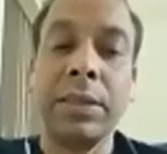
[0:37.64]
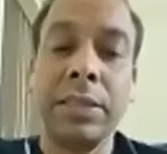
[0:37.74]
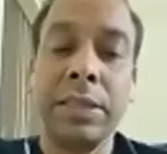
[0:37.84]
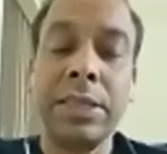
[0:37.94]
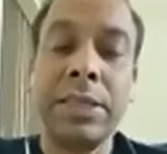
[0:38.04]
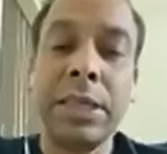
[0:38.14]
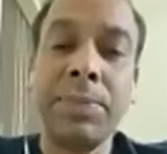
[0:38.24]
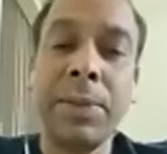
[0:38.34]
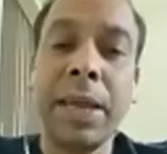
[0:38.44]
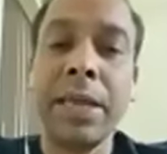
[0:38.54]
this
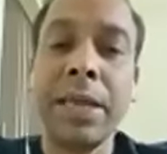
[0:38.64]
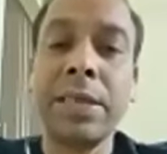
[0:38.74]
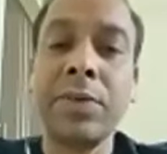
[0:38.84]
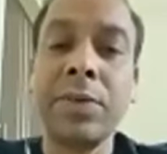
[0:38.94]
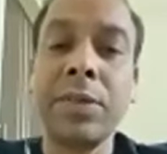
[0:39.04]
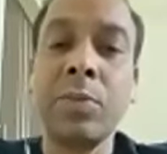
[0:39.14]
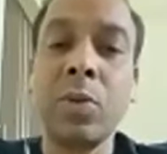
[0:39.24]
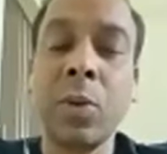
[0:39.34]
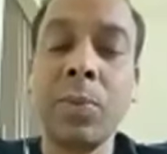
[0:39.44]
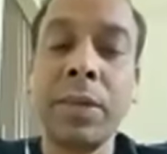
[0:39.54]
therapy has given some
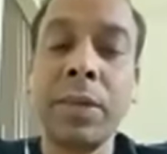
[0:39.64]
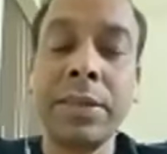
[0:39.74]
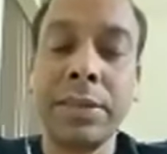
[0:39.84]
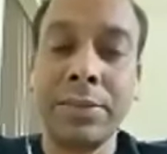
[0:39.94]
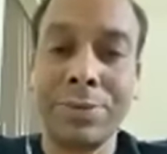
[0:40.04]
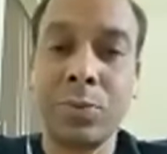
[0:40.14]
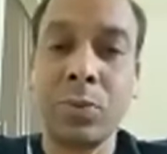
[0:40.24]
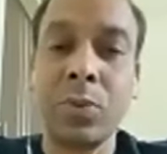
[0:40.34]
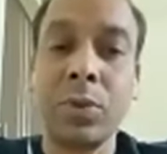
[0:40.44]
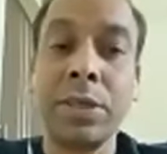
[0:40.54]
nomenclature.
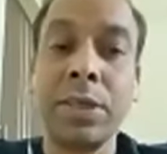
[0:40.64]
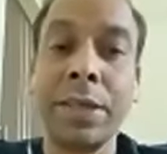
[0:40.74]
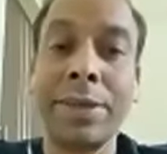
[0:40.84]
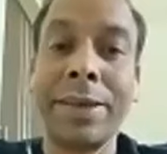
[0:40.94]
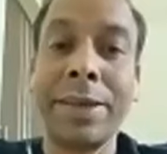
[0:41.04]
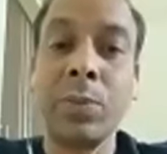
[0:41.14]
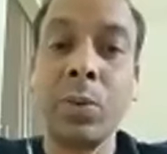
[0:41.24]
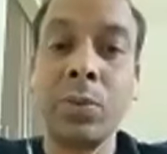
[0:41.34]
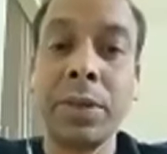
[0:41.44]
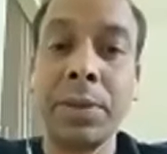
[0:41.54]
So it is like
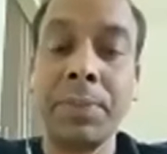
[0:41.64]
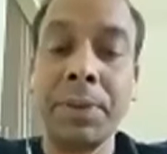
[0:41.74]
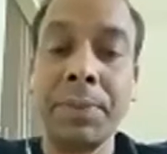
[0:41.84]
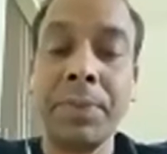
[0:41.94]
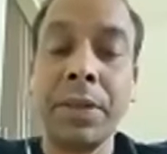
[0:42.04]
chemotherapy.